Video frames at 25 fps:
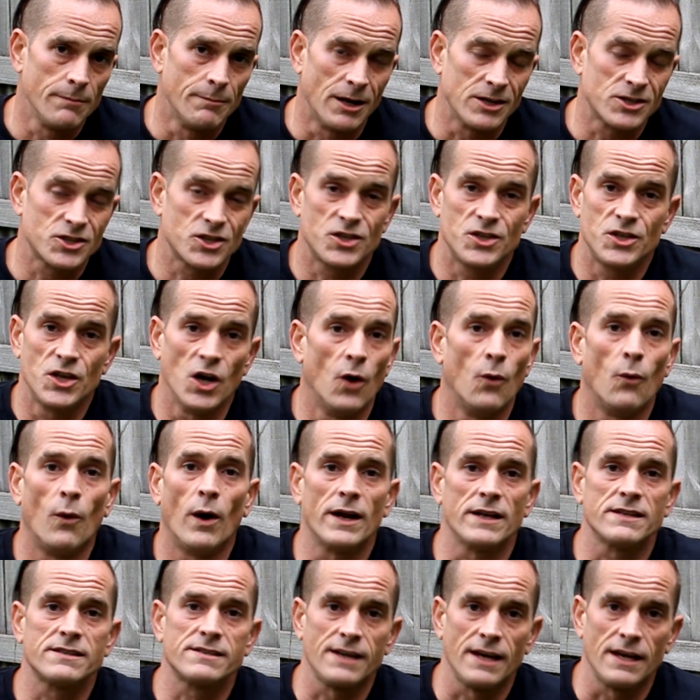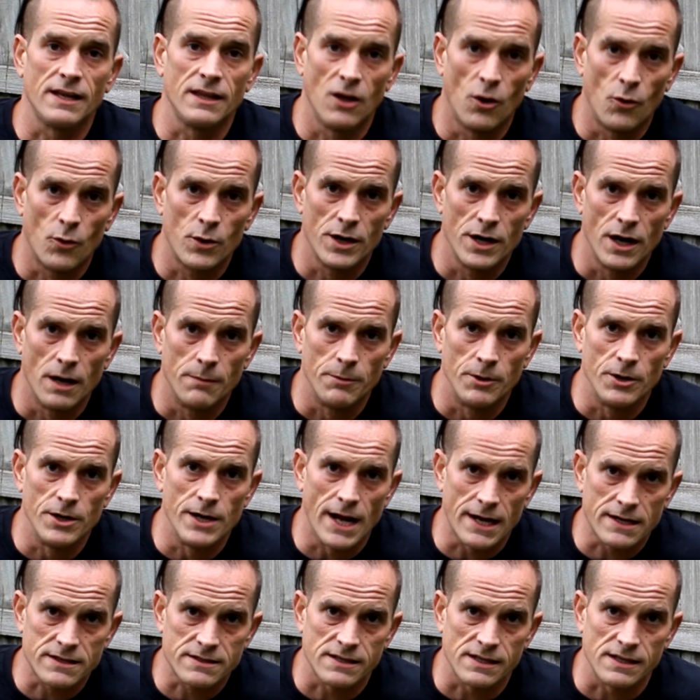much don't want to see a lower number
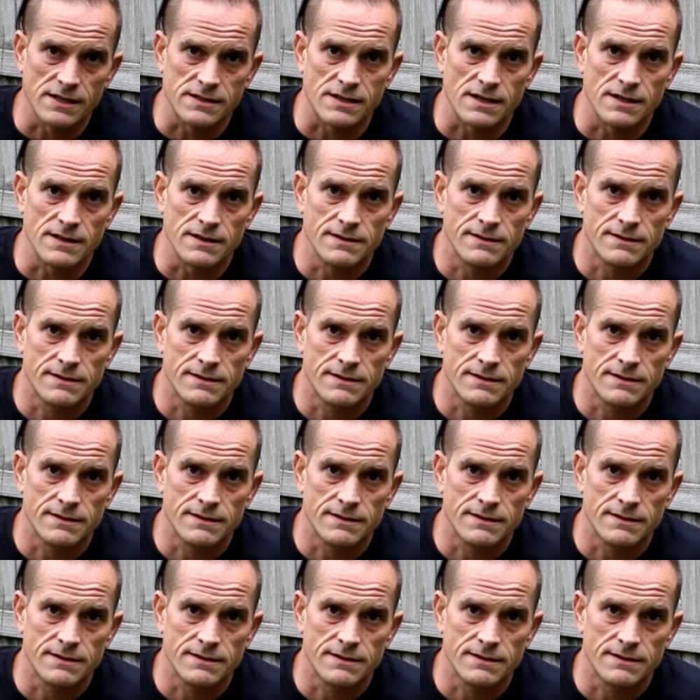next season.